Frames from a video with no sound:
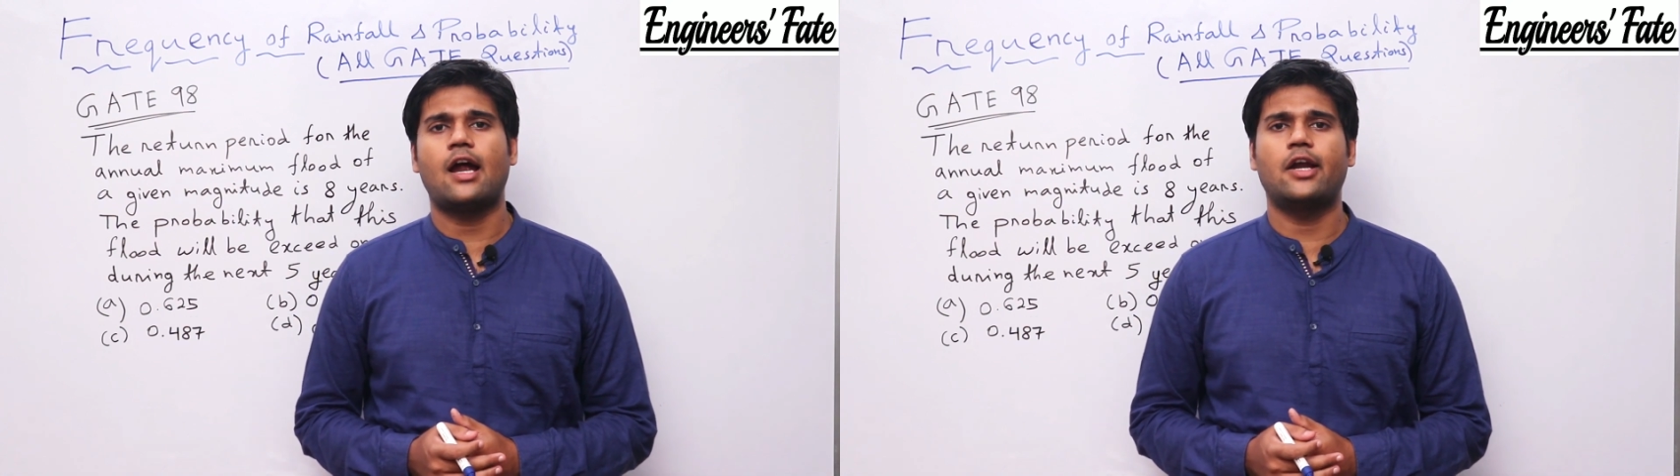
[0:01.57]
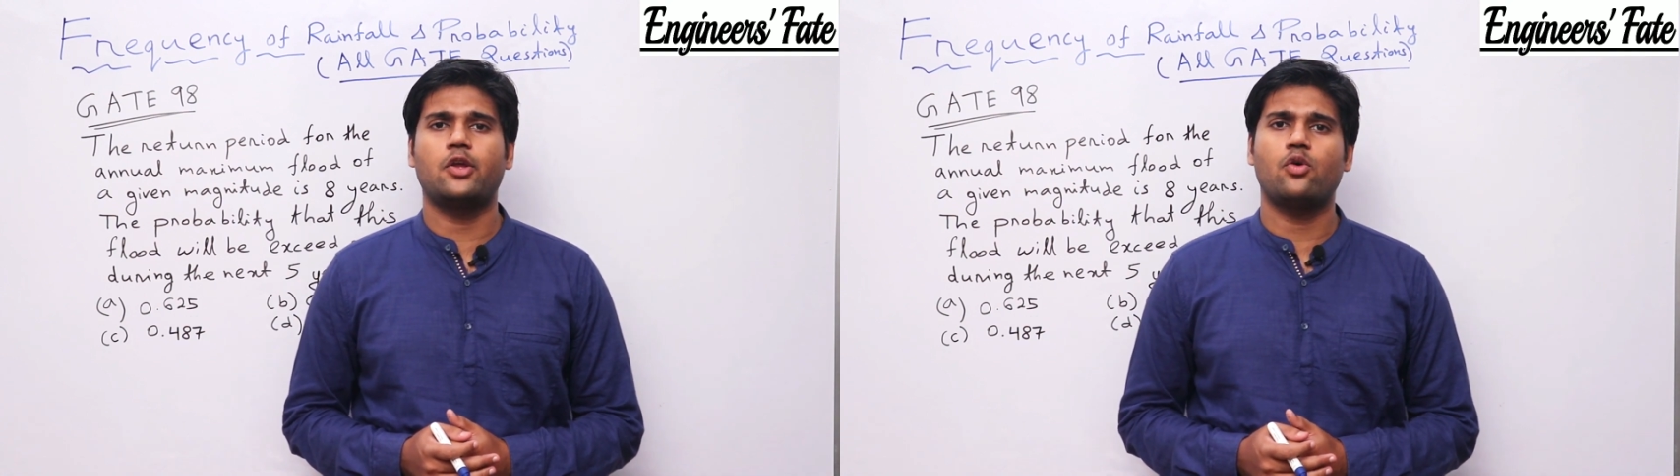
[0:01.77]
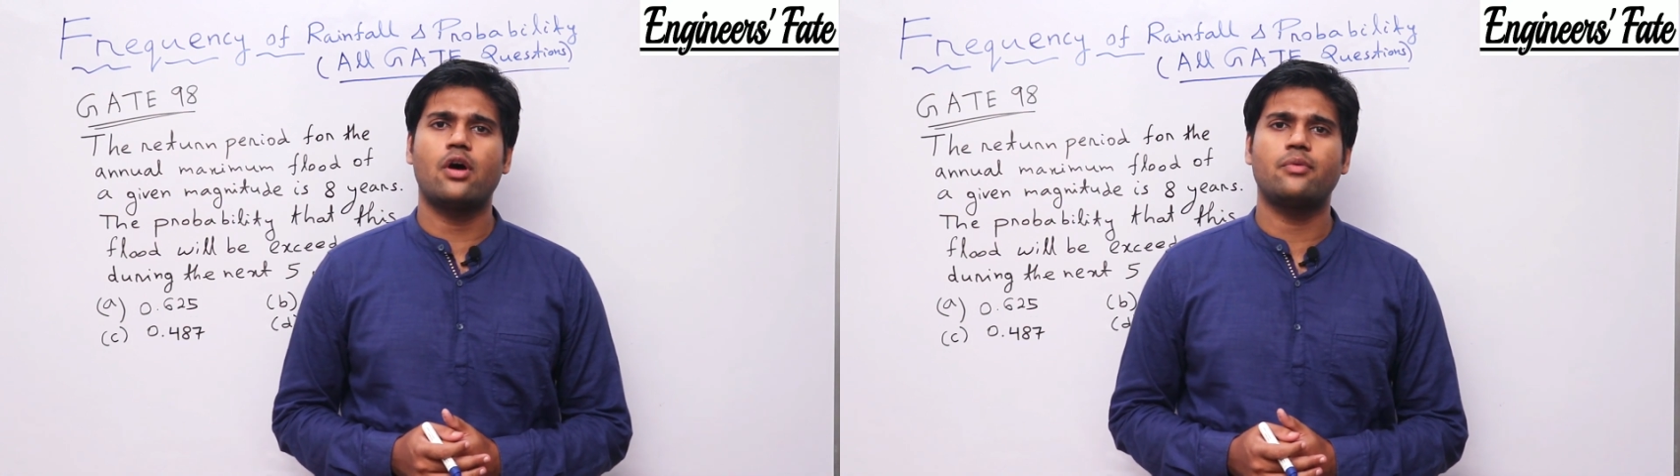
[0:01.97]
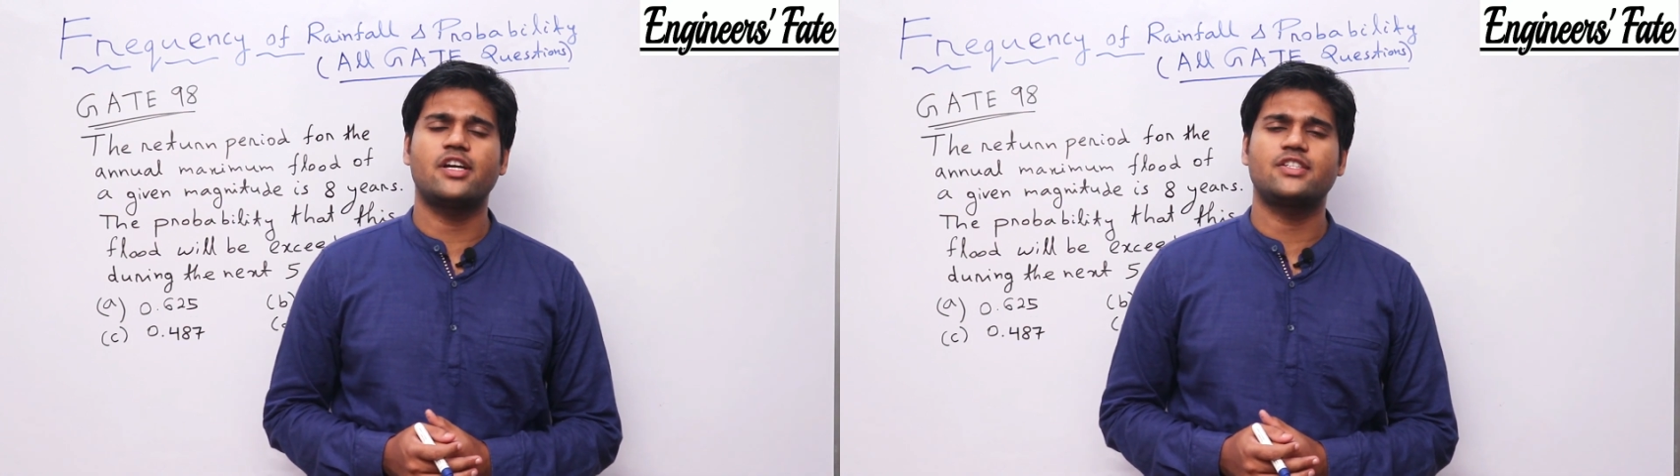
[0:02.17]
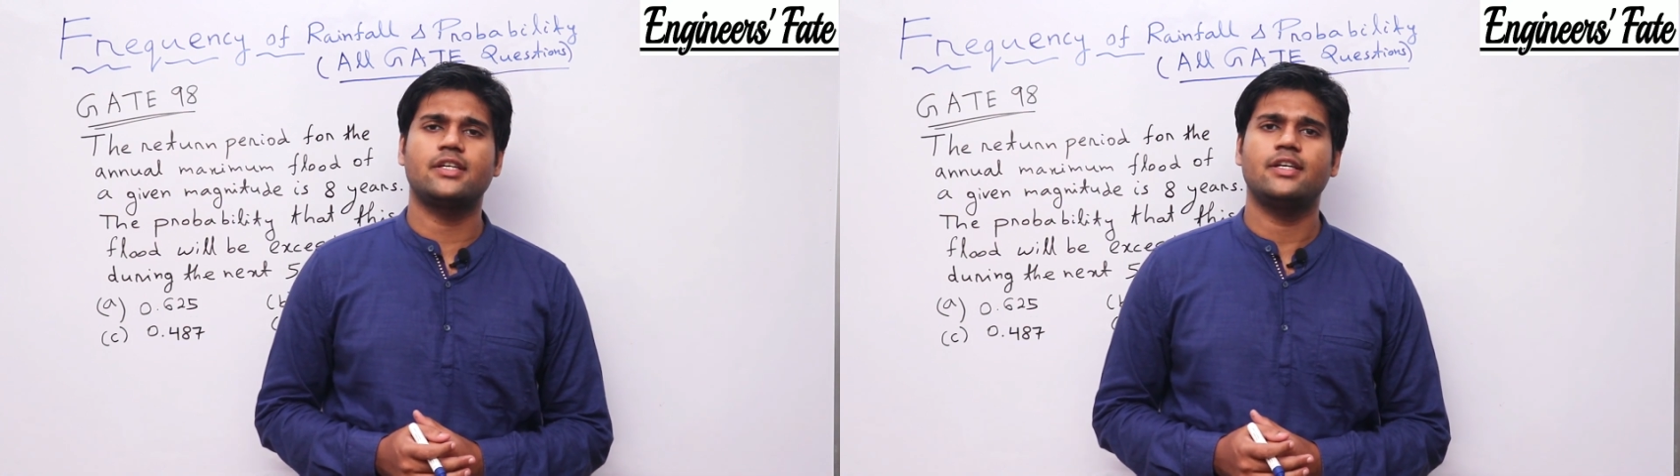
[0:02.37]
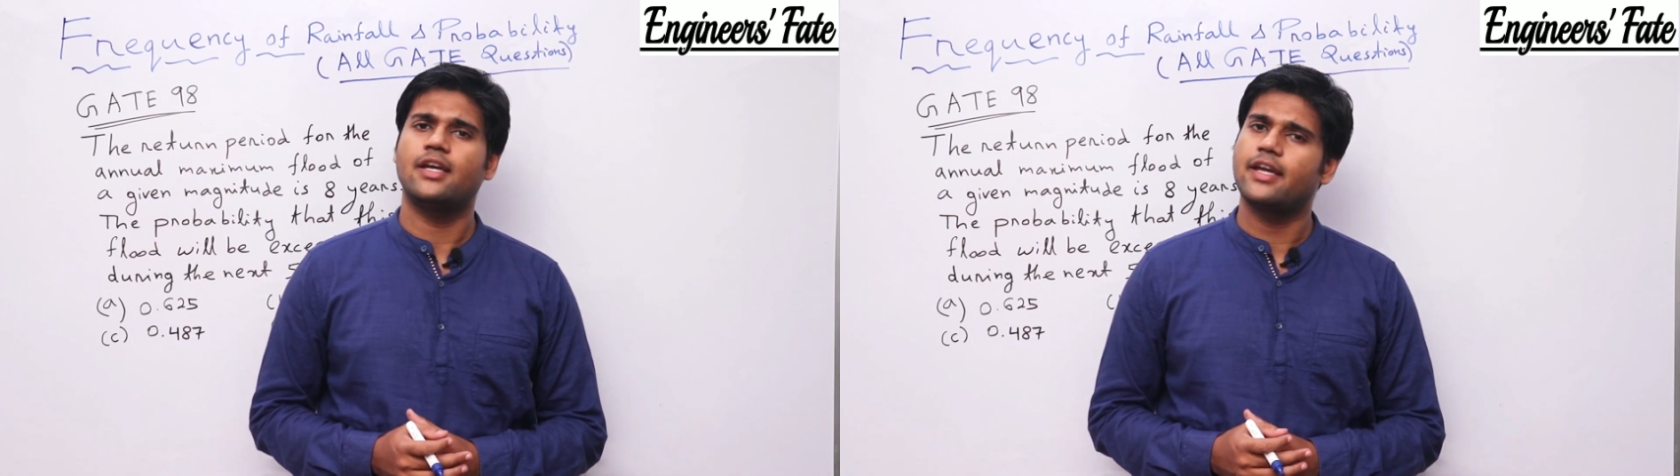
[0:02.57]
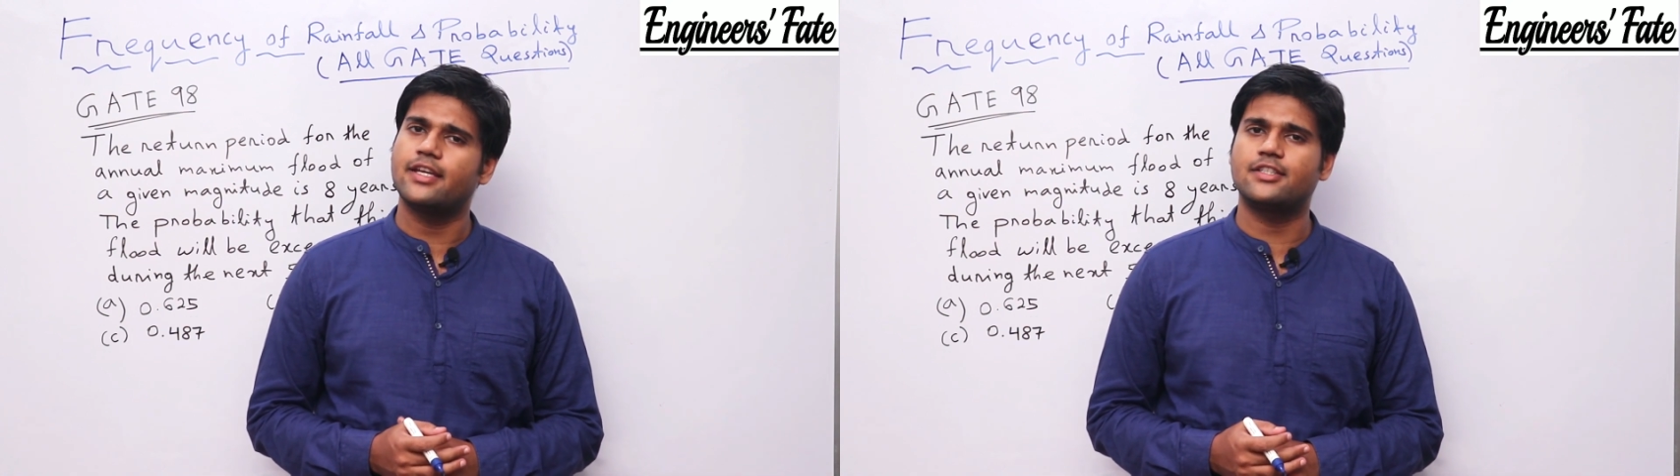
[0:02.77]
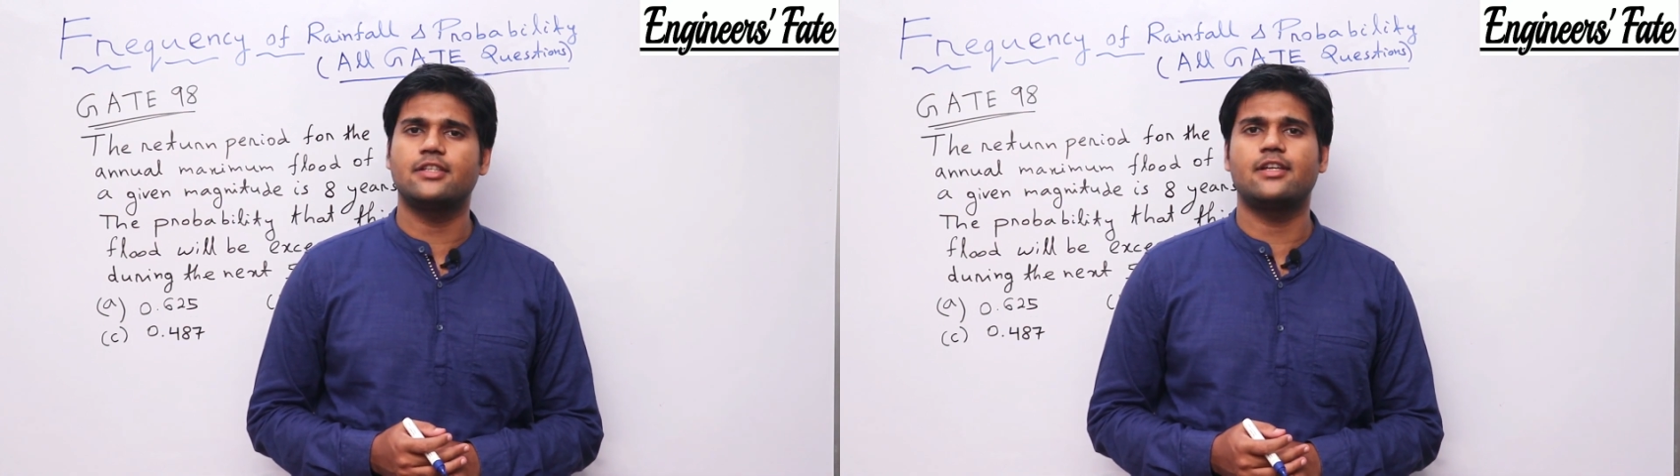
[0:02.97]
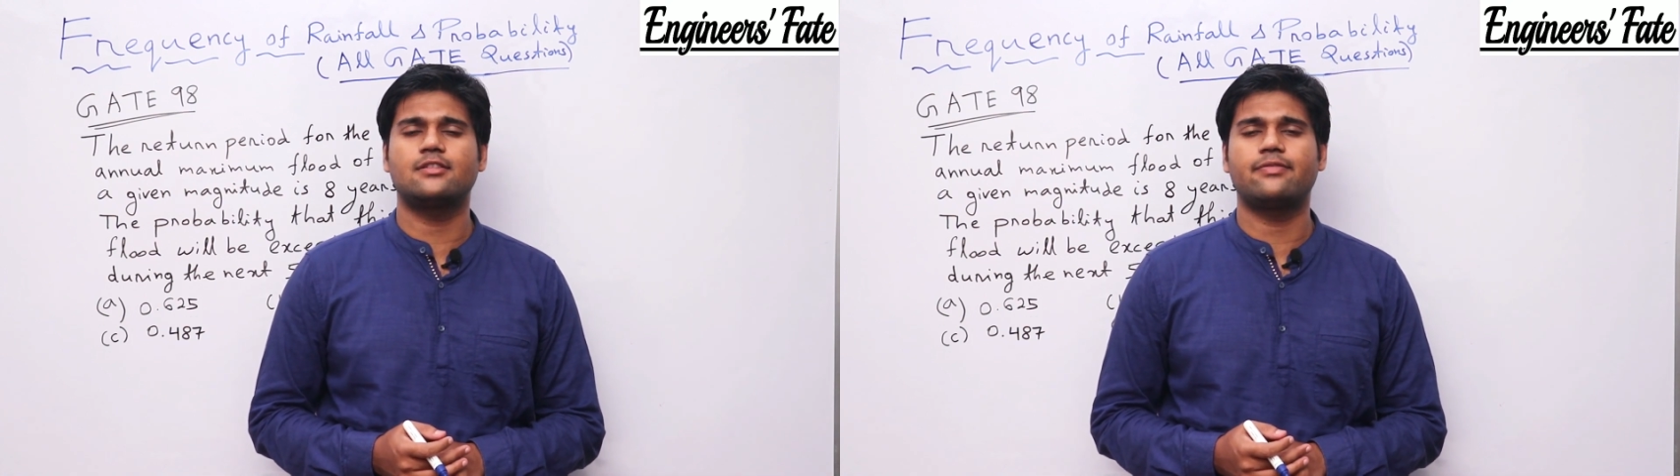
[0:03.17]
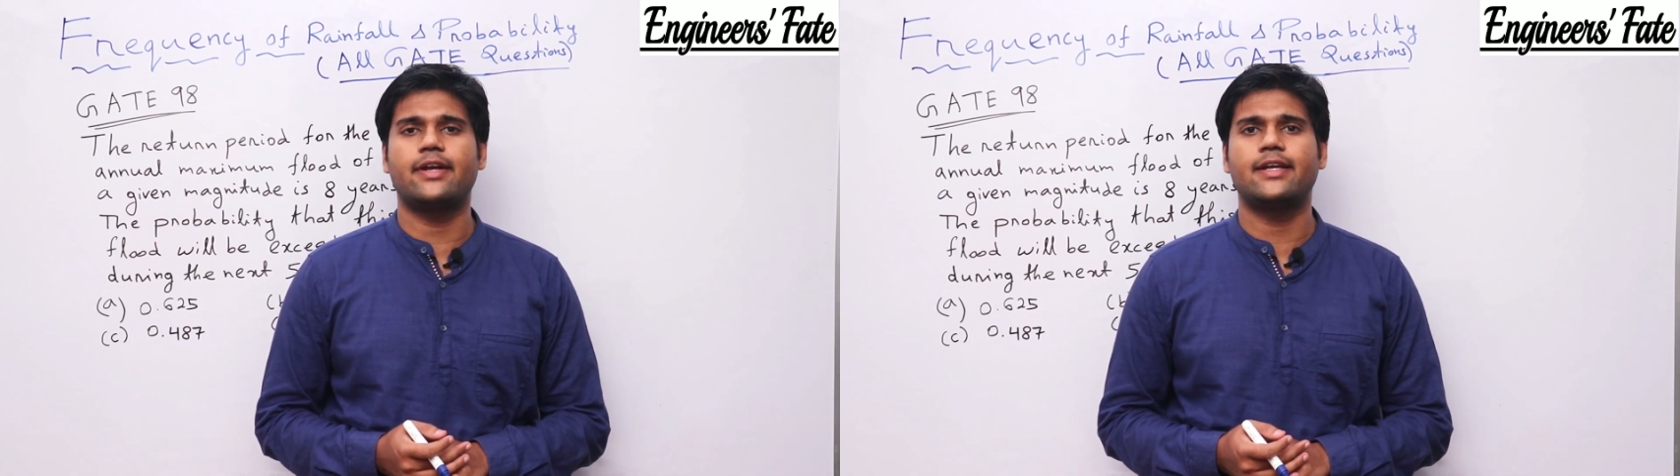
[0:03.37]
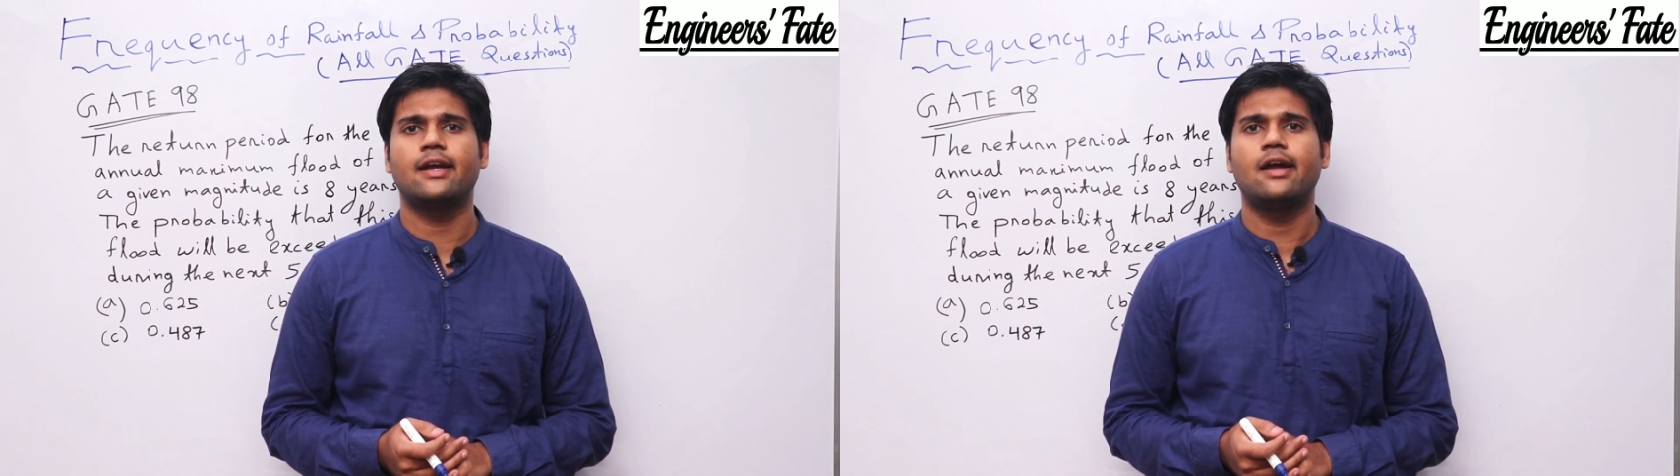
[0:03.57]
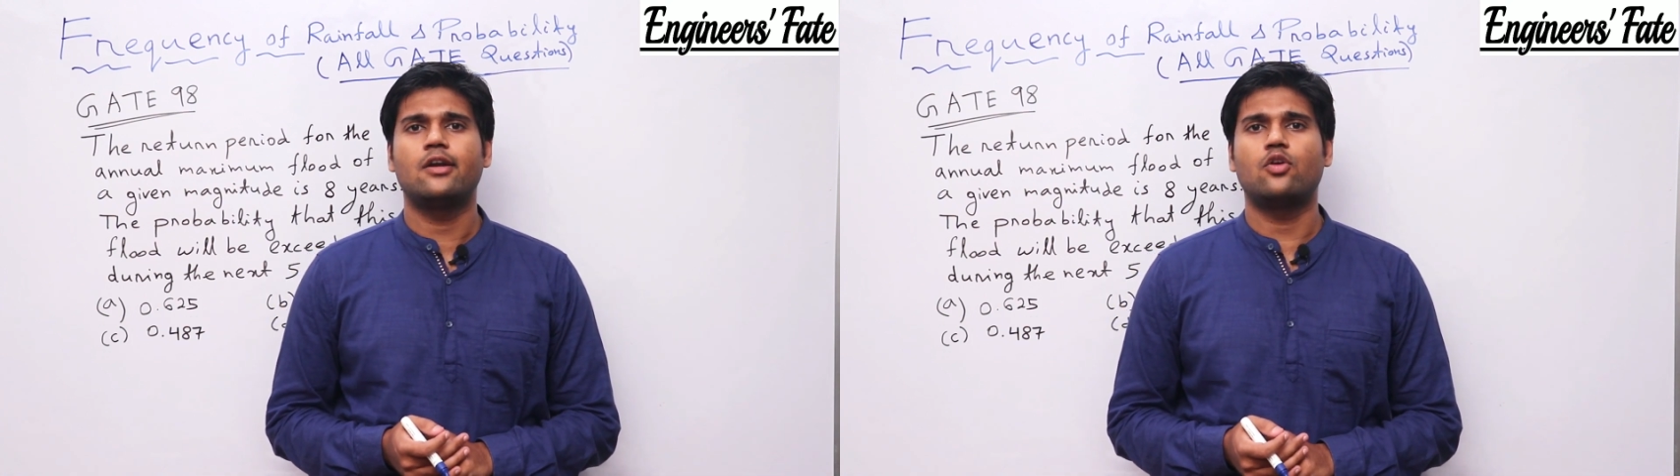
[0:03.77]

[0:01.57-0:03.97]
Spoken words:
and you are watching Engineer's Fit.